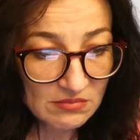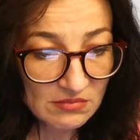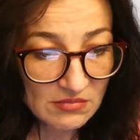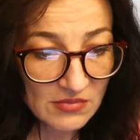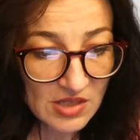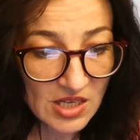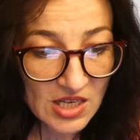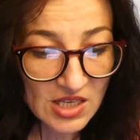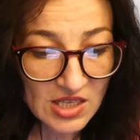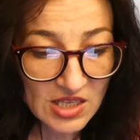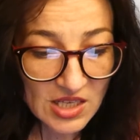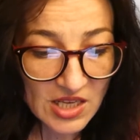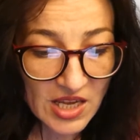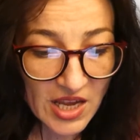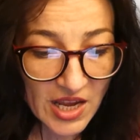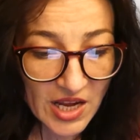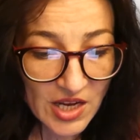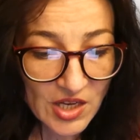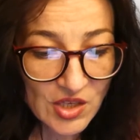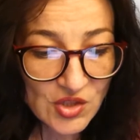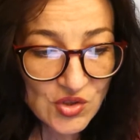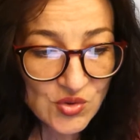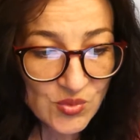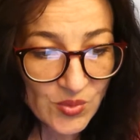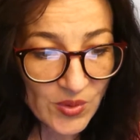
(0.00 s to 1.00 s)

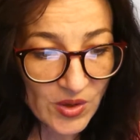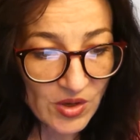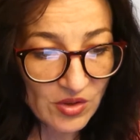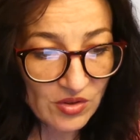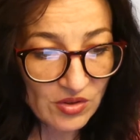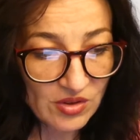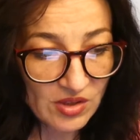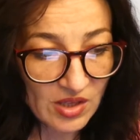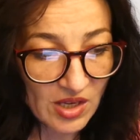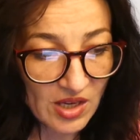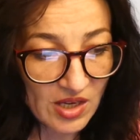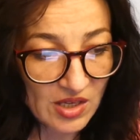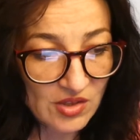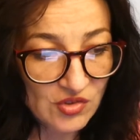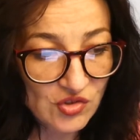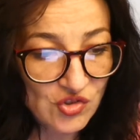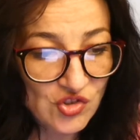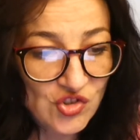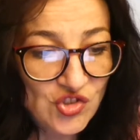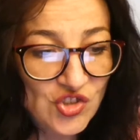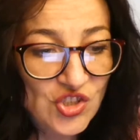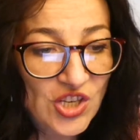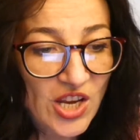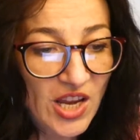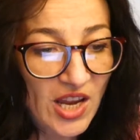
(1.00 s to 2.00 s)
engage with and
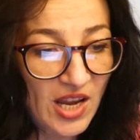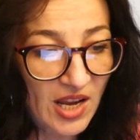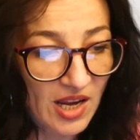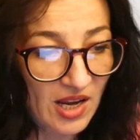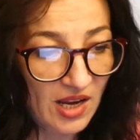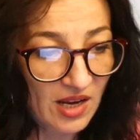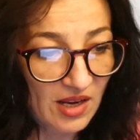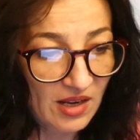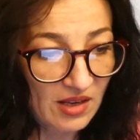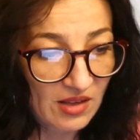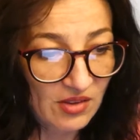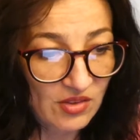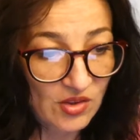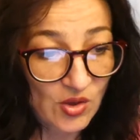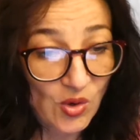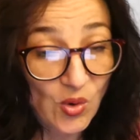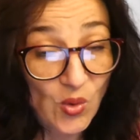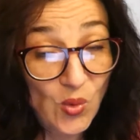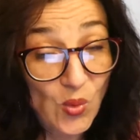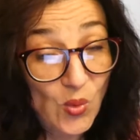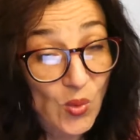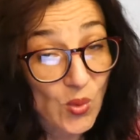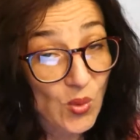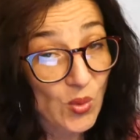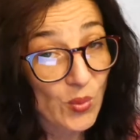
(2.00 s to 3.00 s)
share. The
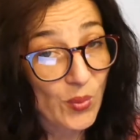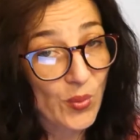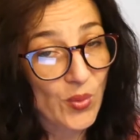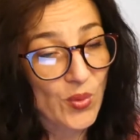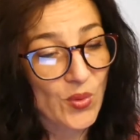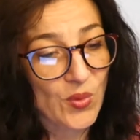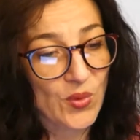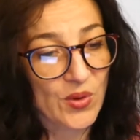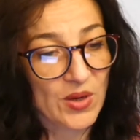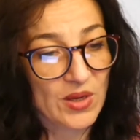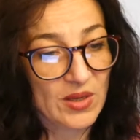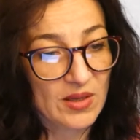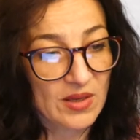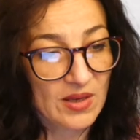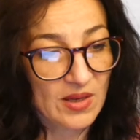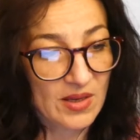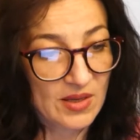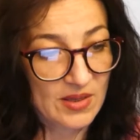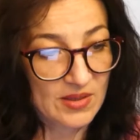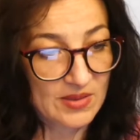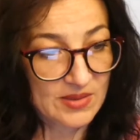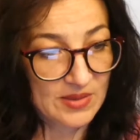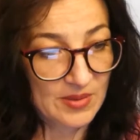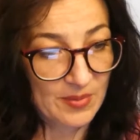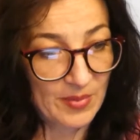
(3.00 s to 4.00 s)
whole point
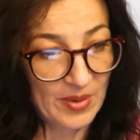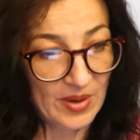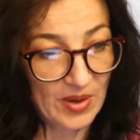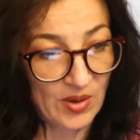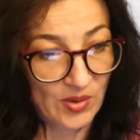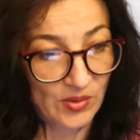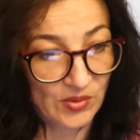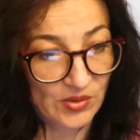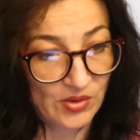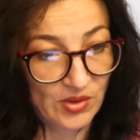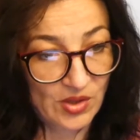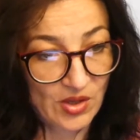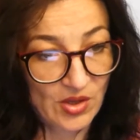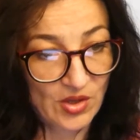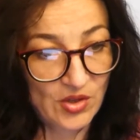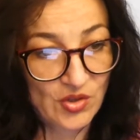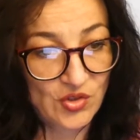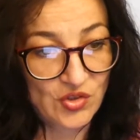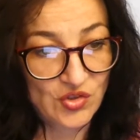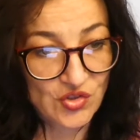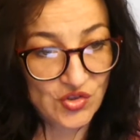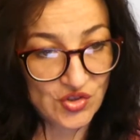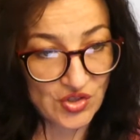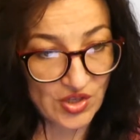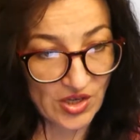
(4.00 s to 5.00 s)
is about
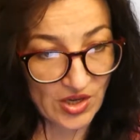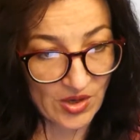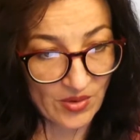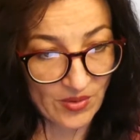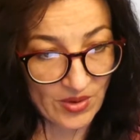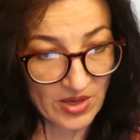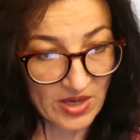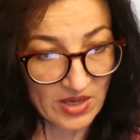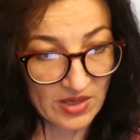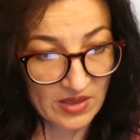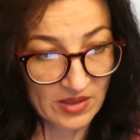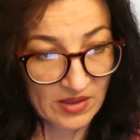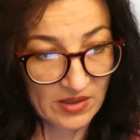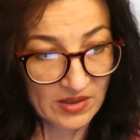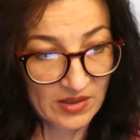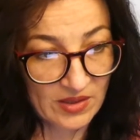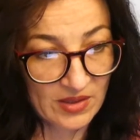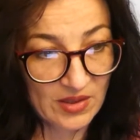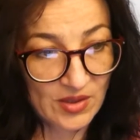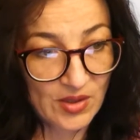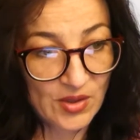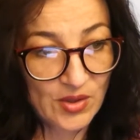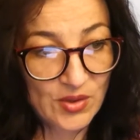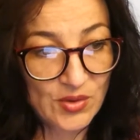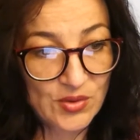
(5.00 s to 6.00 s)
sharing.
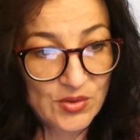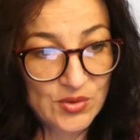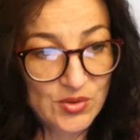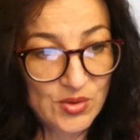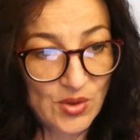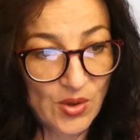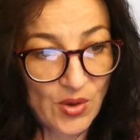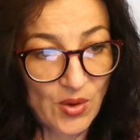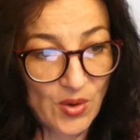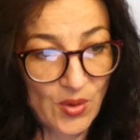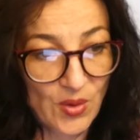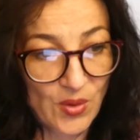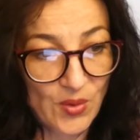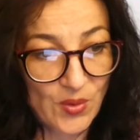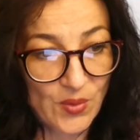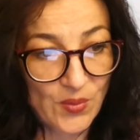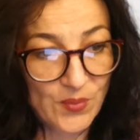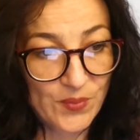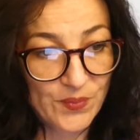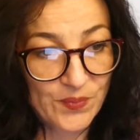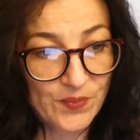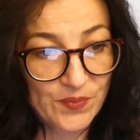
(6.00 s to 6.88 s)
So